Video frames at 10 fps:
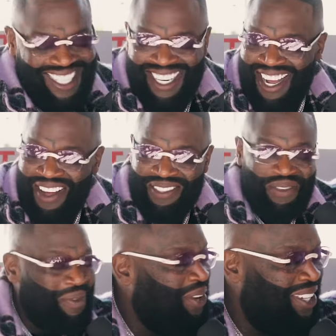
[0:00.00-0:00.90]
can I have
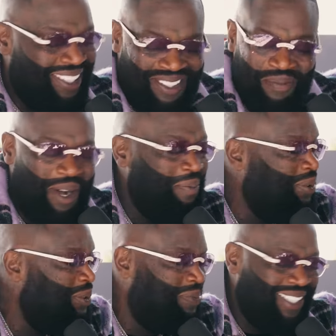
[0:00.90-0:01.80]
some more
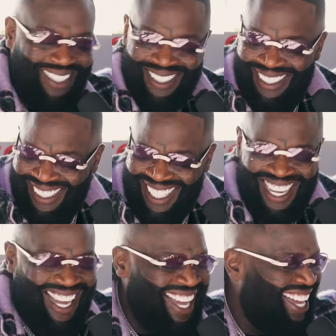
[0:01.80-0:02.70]
Bumbu, please? Yo,